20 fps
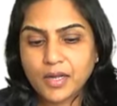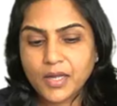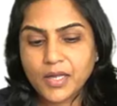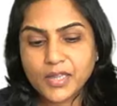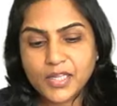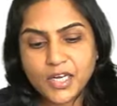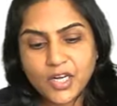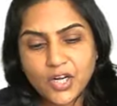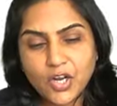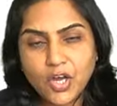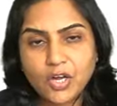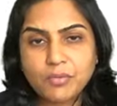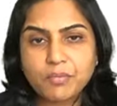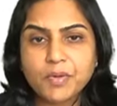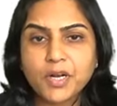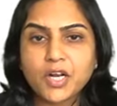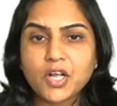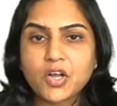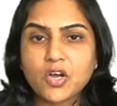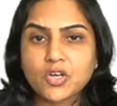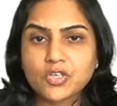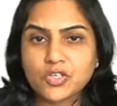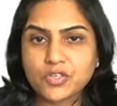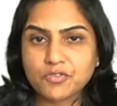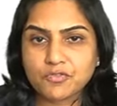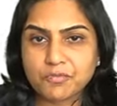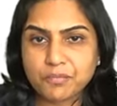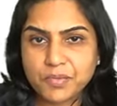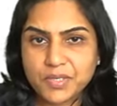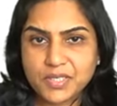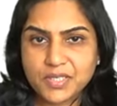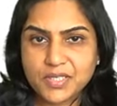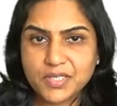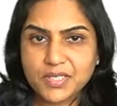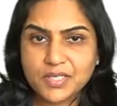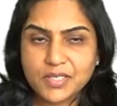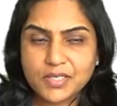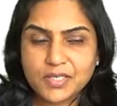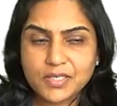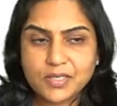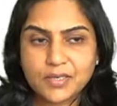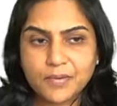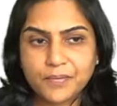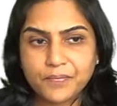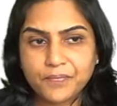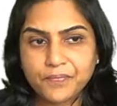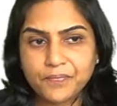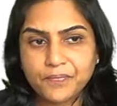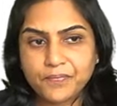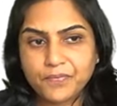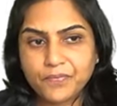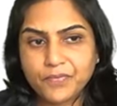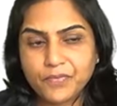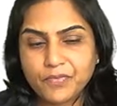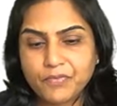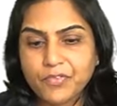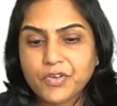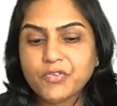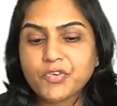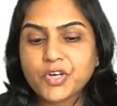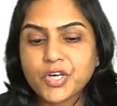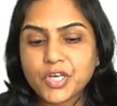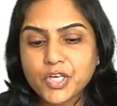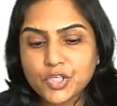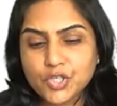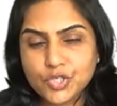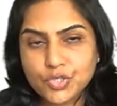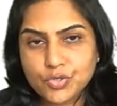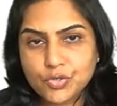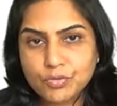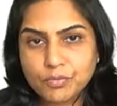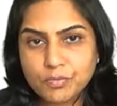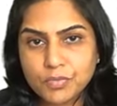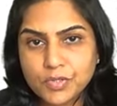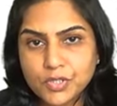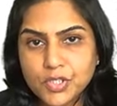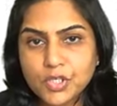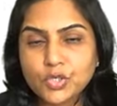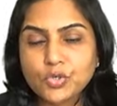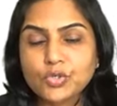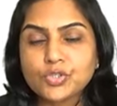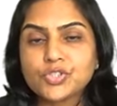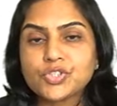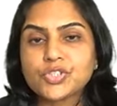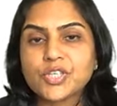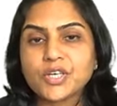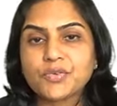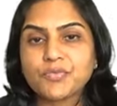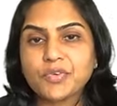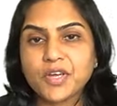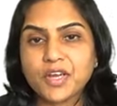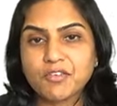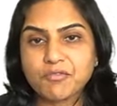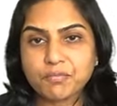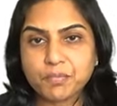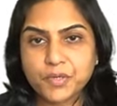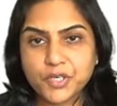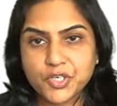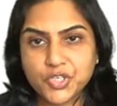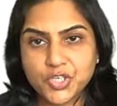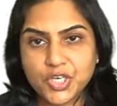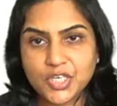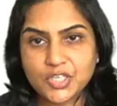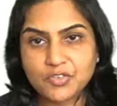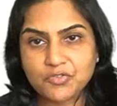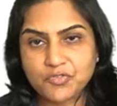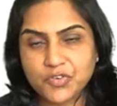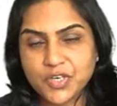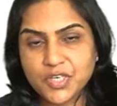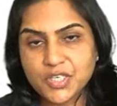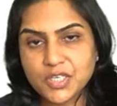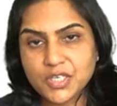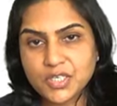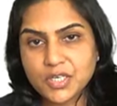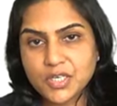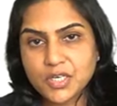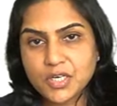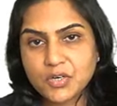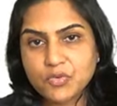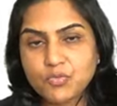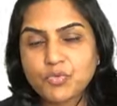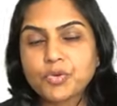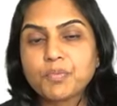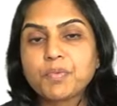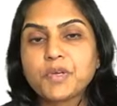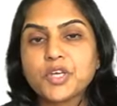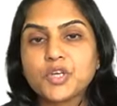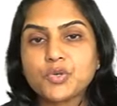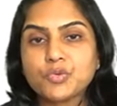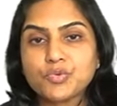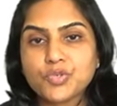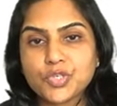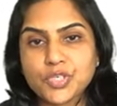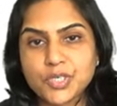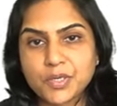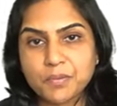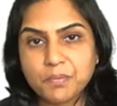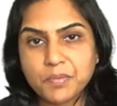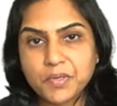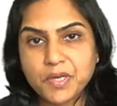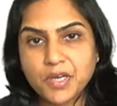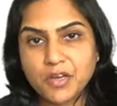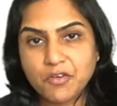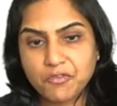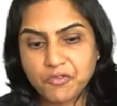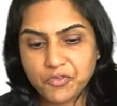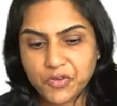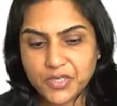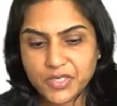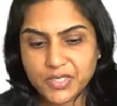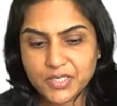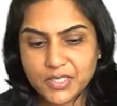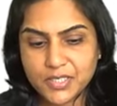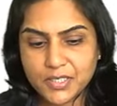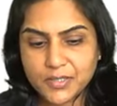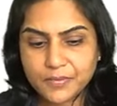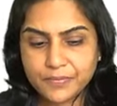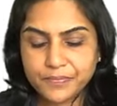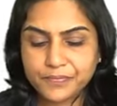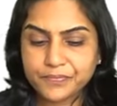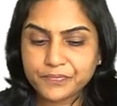In the normal course of business, we would assume the goods that we have purchased first would be used up first.